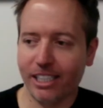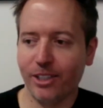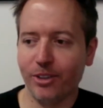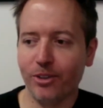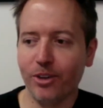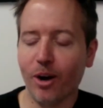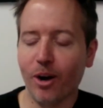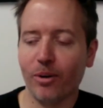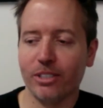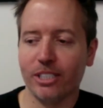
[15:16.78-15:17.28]

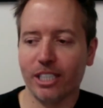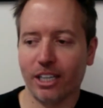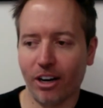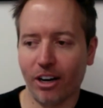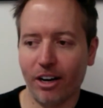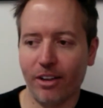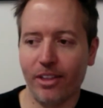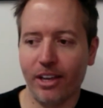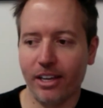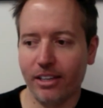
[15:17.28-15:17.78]
it's like, all
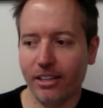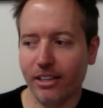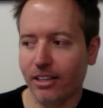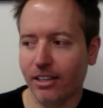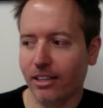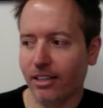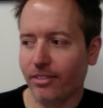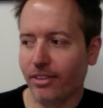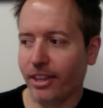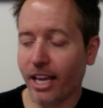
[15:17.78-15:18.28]
right,
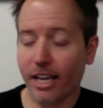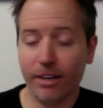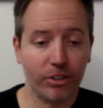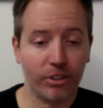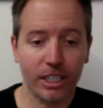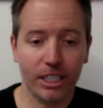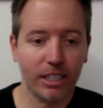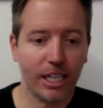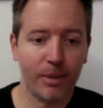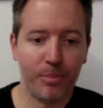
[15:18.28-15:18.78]
they
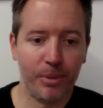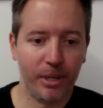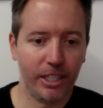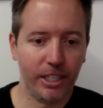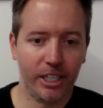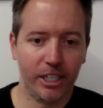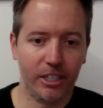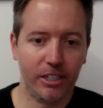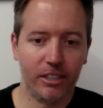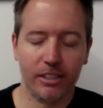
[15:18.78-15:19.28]
really like being
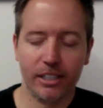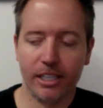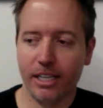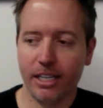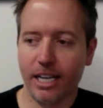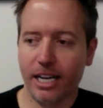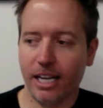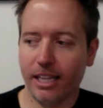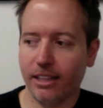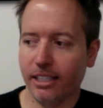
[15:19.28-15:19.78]
here.
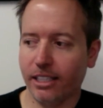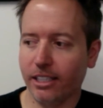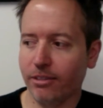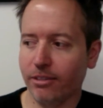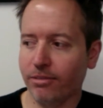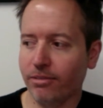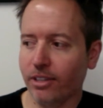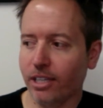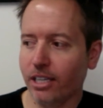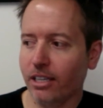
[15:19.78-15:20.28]
And I think
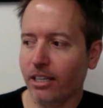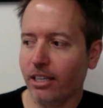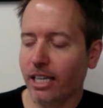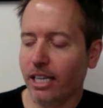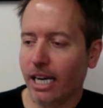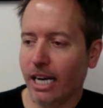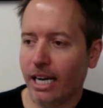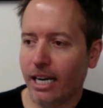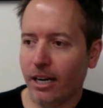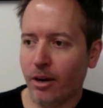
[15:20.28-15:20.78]
if
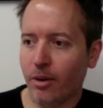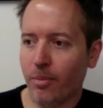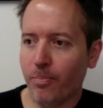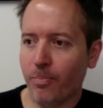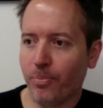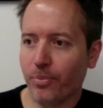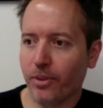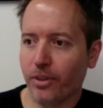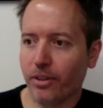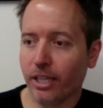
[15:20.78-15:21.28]

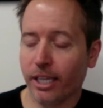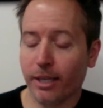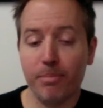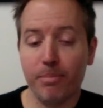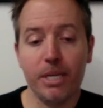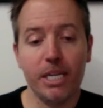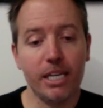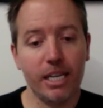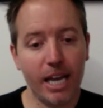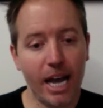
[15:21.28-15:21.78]
like
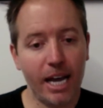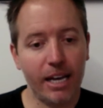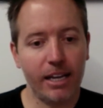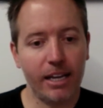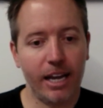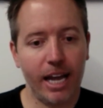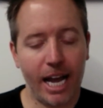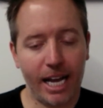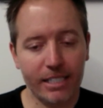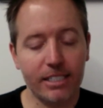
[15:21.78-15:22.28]
me
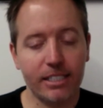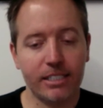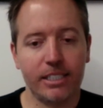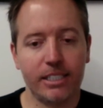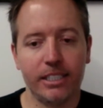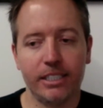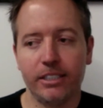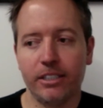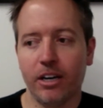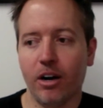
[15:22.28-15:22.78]
as a
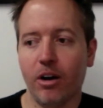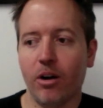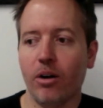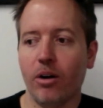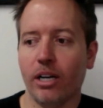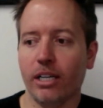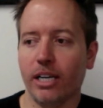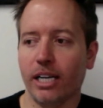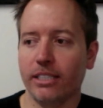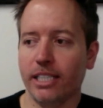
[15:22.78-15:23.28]
CEO,
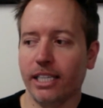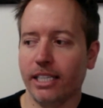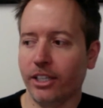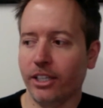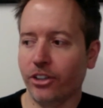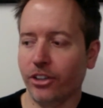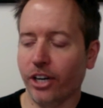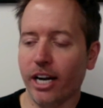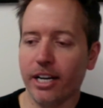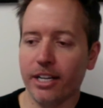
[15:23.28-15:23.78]
I take a
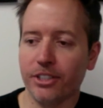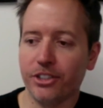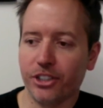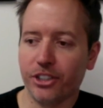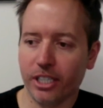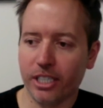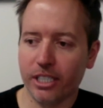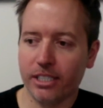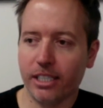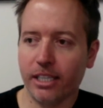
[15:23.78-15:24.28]
great
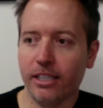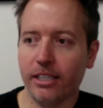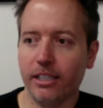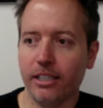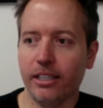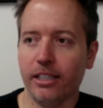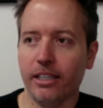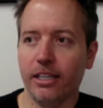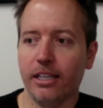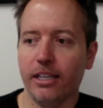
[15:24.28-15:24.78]
interest
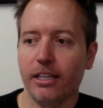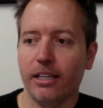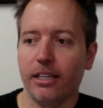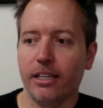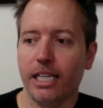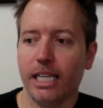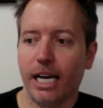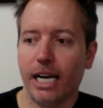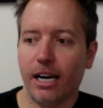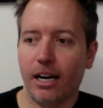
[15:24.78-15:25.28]
in
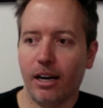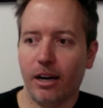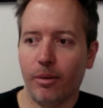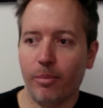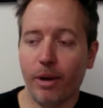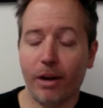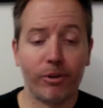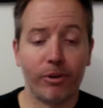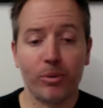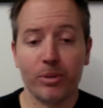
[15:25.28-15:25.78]

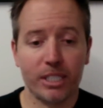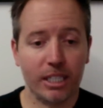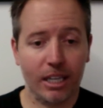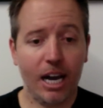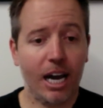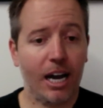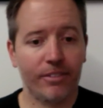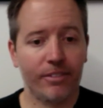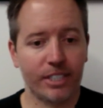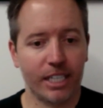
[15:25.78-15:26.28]
everyone's
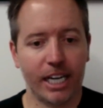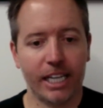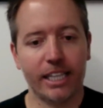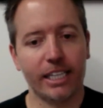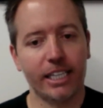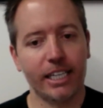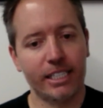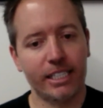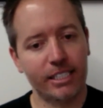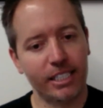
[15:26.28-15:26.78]
lives. And I
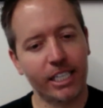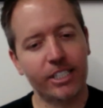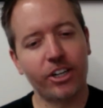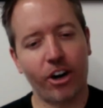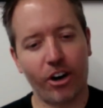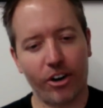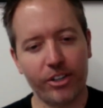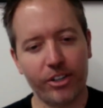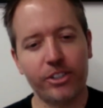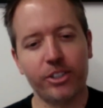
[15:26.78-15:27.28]
think it's
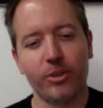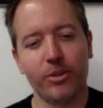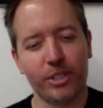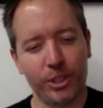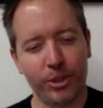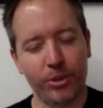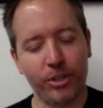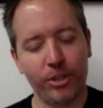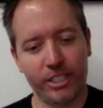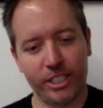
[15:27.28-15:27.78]
hard to do as
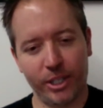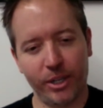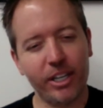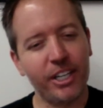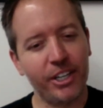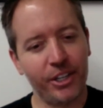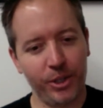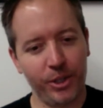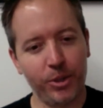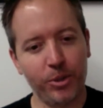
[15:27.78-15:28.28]
you get
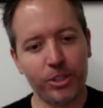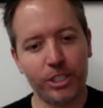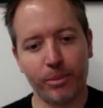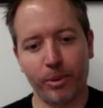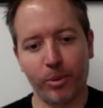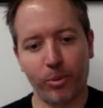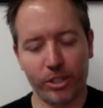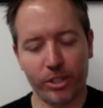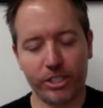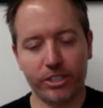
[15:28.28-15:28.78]
huge. I
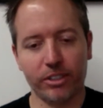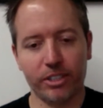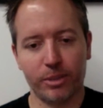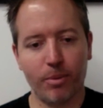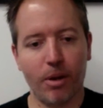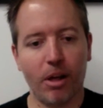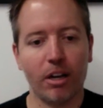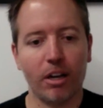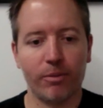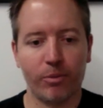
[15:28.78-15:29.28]
mean, we're still
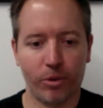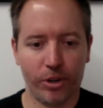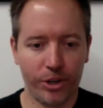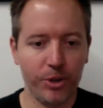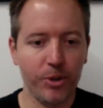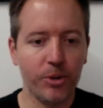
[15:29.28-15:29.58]
small enough where